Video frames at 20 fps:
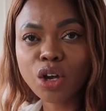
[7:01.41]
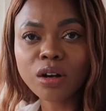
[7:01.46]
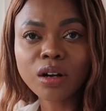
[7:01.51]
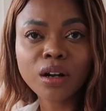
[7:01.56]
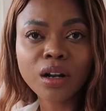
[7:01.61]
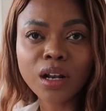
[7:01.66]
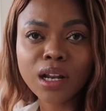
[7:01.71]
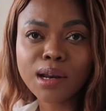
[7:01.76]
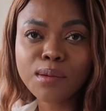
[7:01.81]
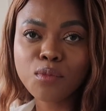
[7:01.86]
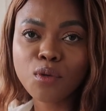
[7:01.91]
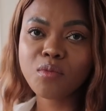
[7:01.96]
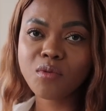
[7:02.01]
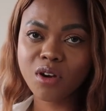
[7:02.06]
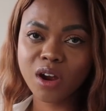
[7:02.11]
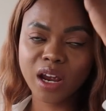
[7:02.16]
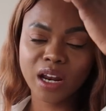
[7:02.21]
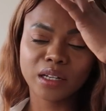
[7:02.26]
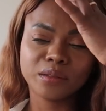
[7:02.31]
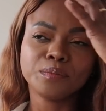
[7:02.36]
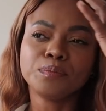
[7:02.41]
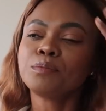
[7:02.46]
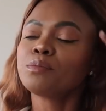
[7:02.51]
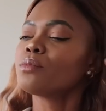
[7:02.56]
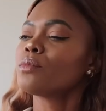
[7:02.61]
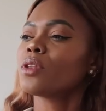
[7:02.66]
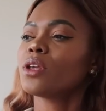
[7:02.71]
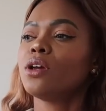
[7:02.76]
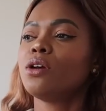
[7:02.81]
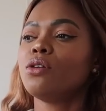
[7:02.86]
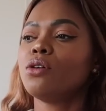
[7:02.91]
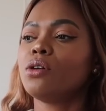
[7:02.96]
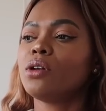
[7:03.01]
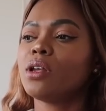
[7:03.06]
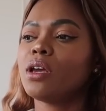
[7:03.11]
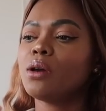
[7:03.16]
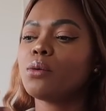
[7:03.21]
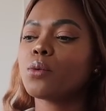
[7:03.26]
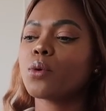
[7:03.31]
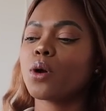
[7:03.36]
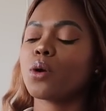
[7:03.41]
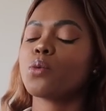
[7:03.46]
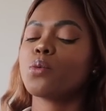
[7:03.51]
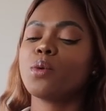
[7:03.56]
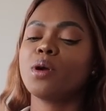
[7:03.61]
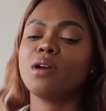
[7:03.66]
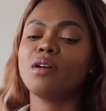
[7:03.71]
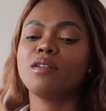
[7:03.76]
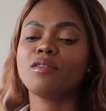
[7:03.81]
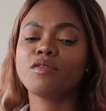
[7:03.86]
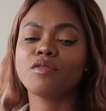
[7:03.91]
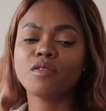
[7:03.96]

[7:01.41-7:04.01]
clean brand. You know, they work with